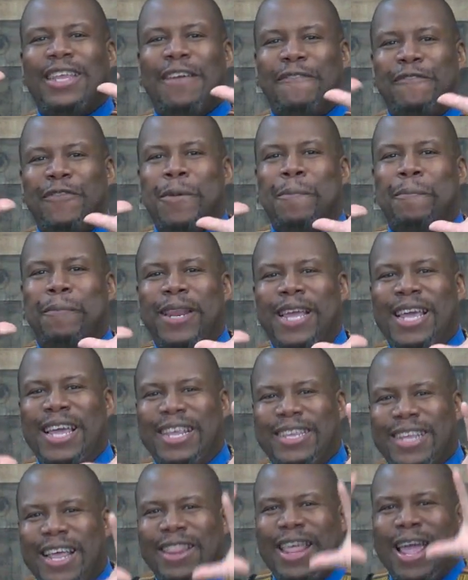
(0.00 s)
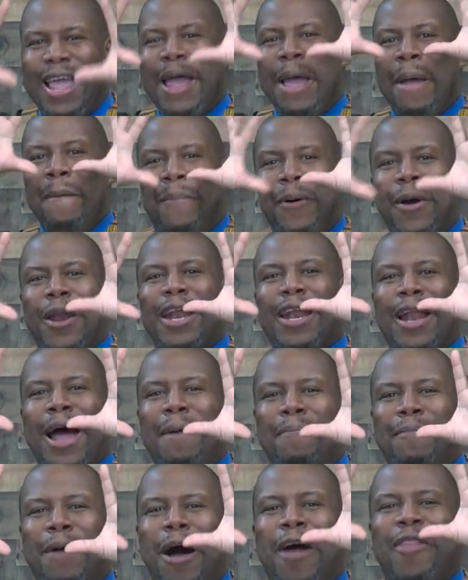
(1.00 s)
if you please, and they put it
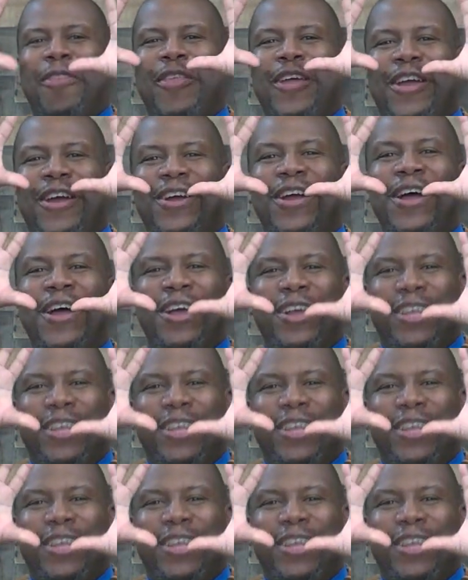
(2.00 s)
up on their